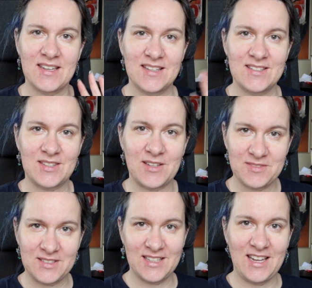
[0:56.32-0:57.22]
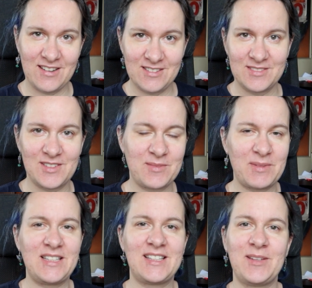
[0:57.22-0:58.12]
stuff here on
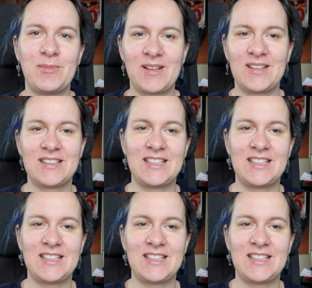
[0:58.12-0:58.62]
my table